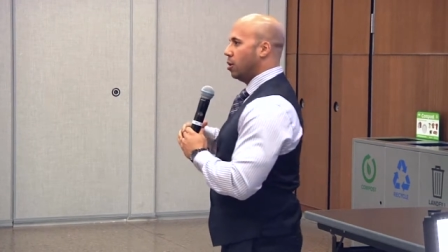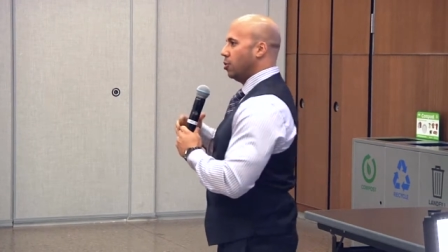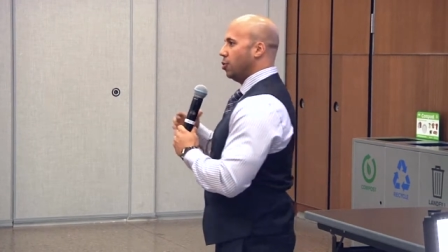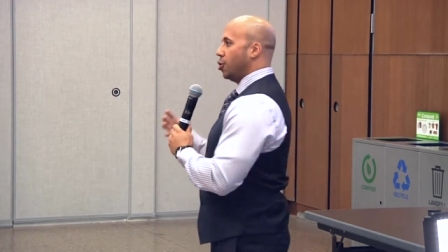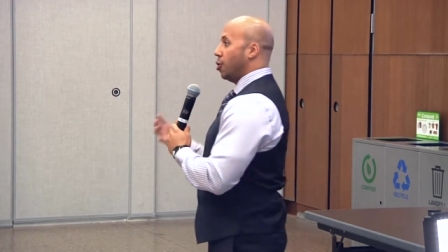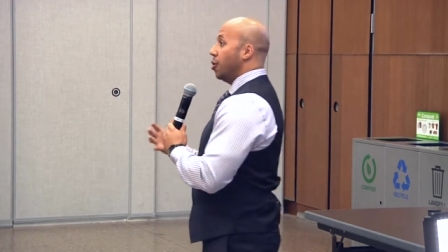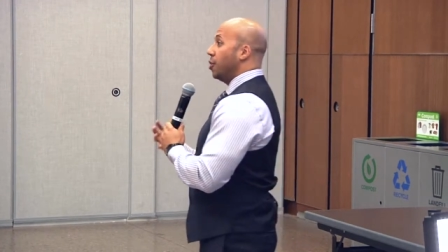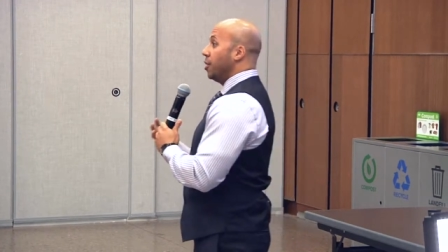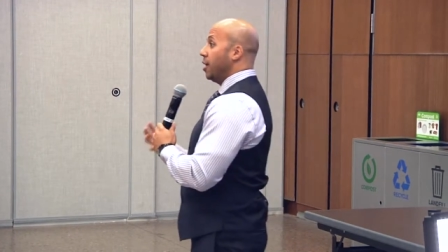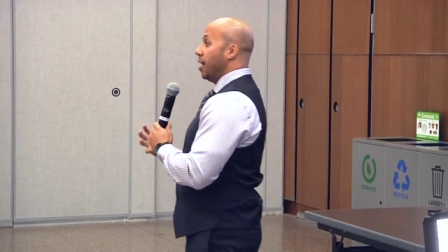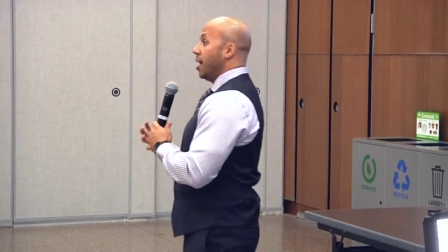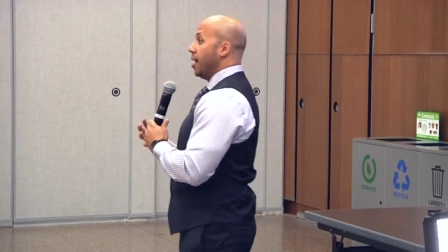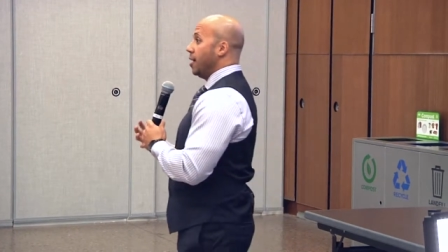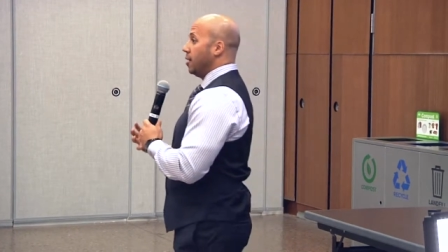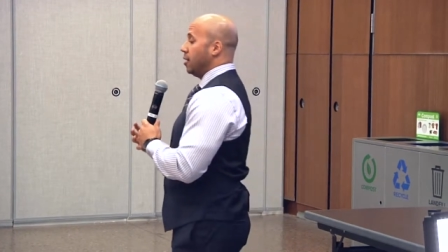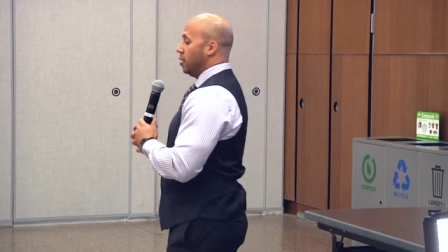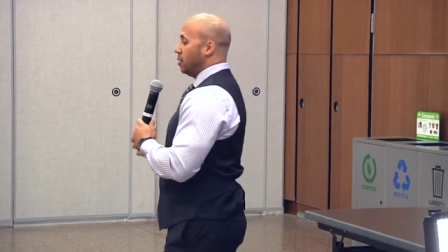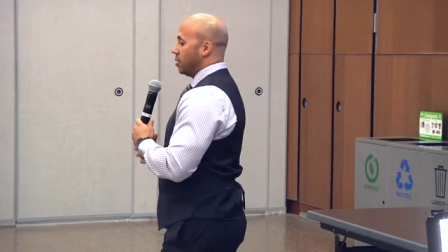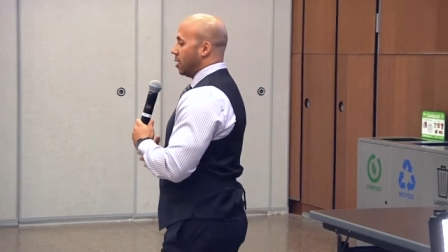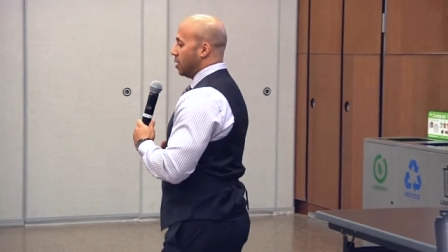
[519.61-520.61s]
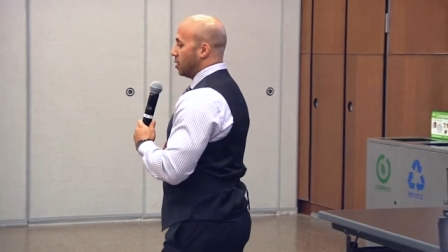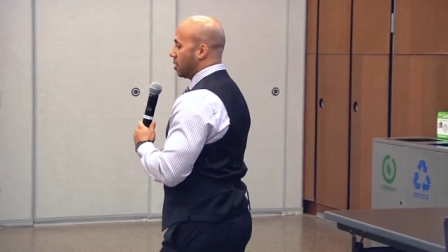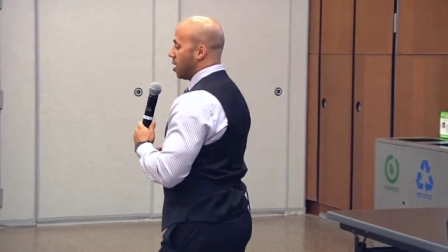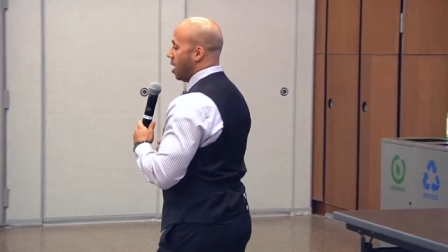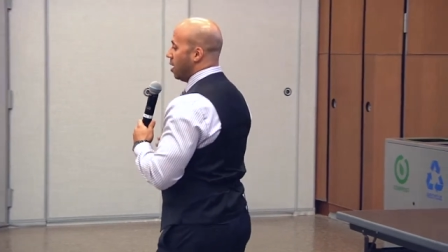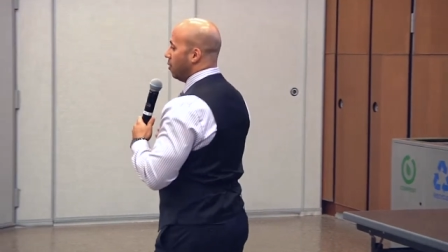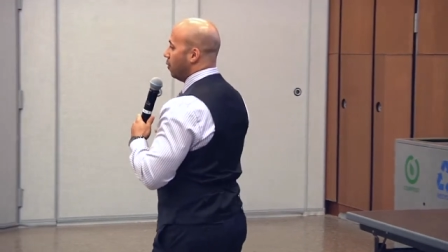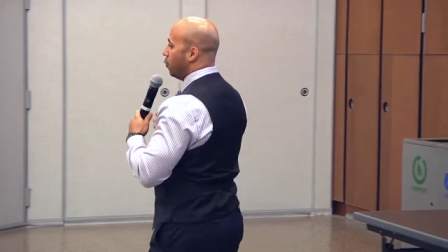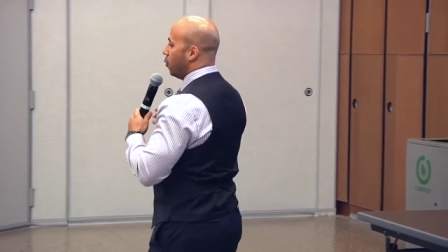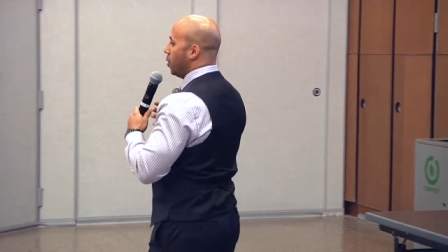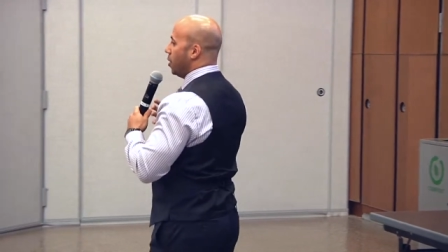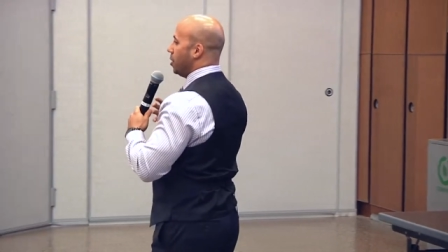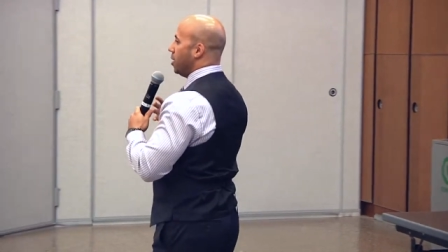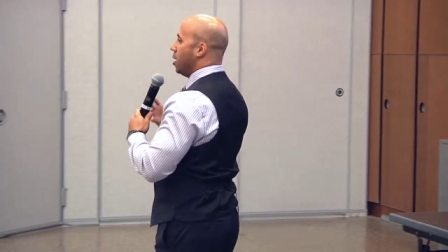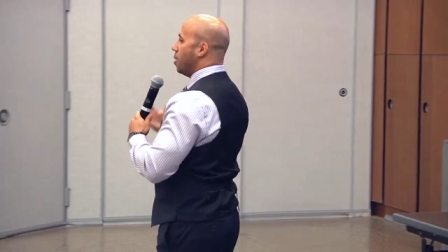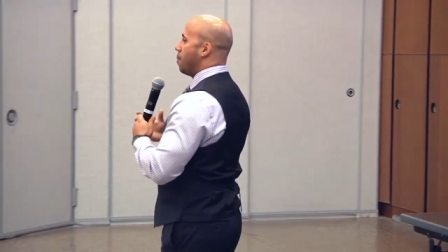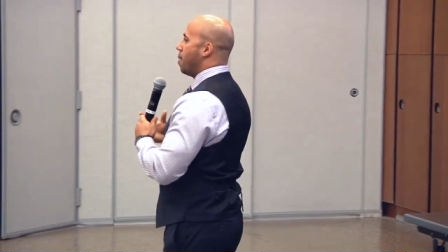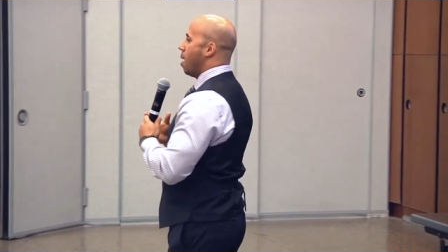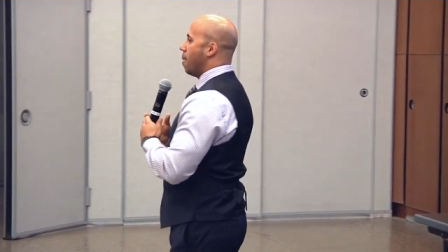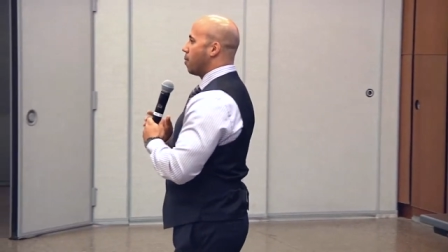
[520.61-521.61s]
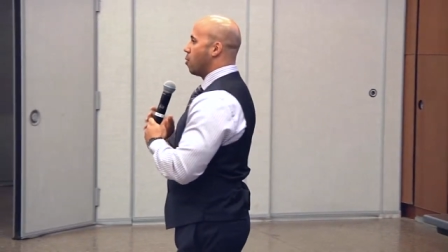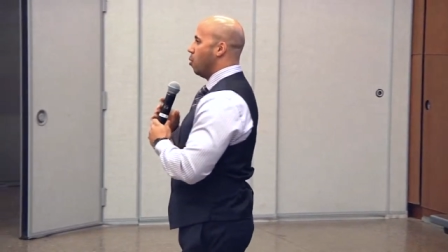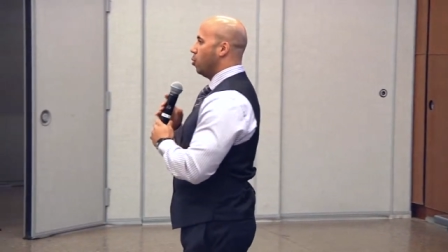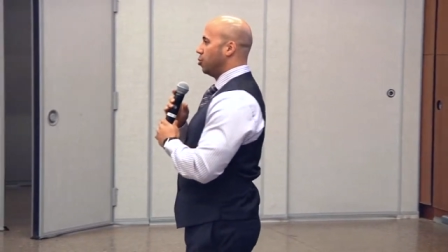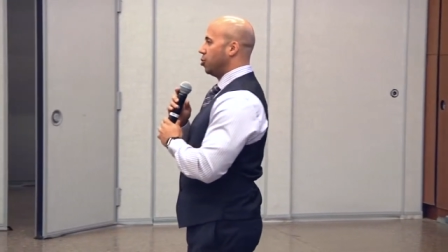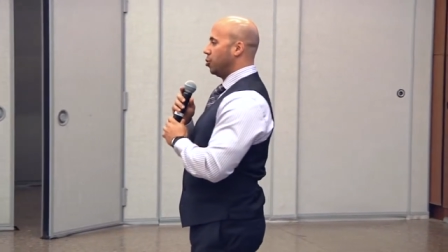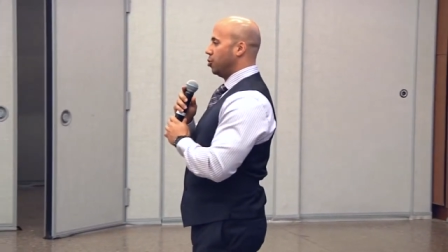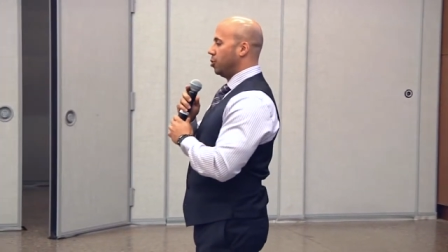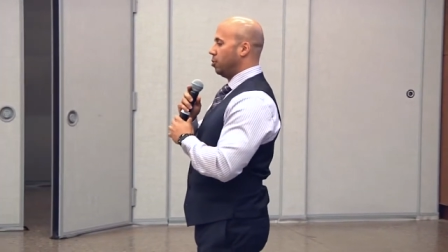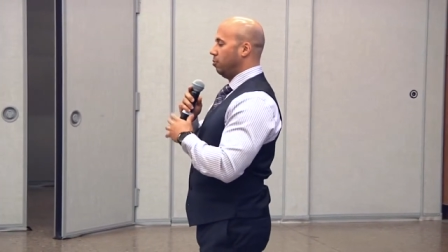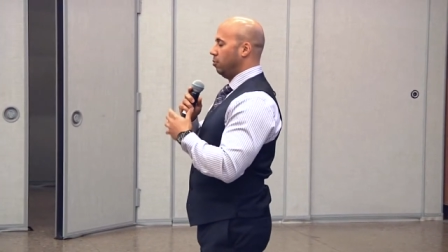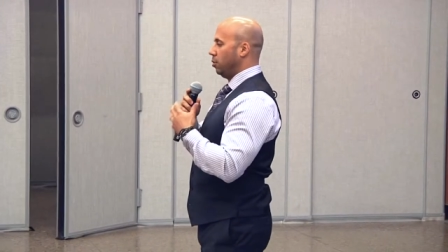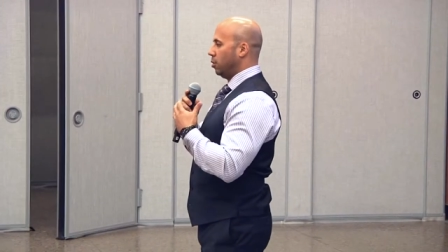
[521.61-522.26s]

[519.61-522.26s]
During the 80s, that's kind of when hip hop culture